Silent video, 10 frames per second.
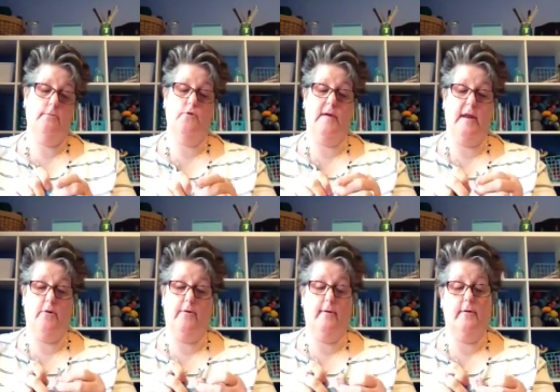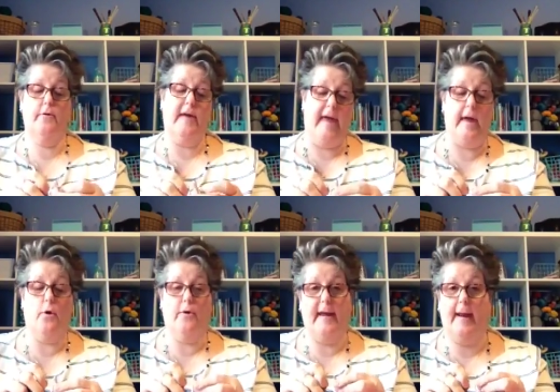You can
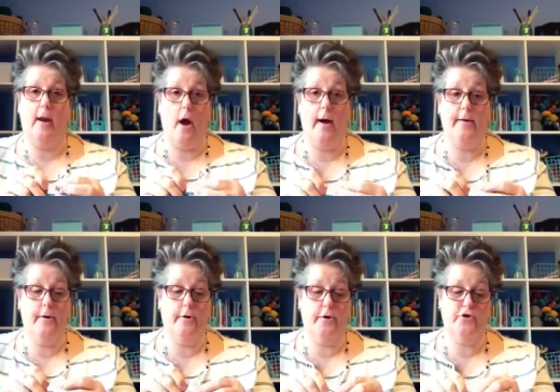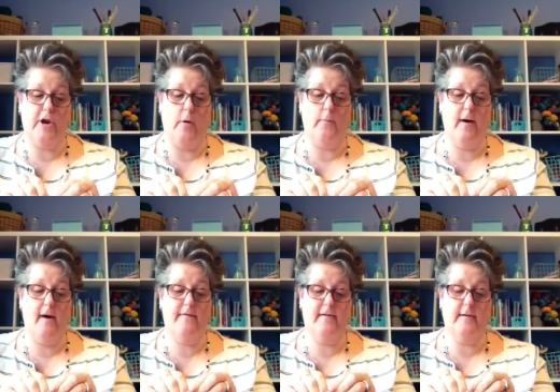or cannot hook your shower
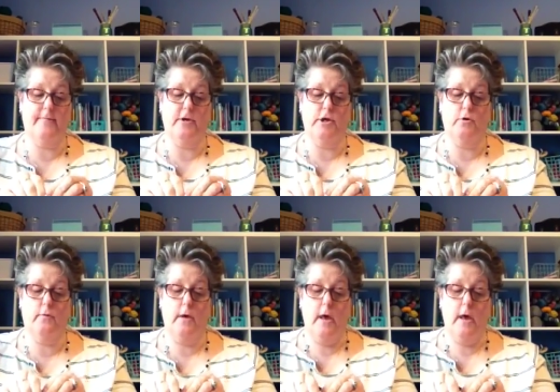buff. That's up to you.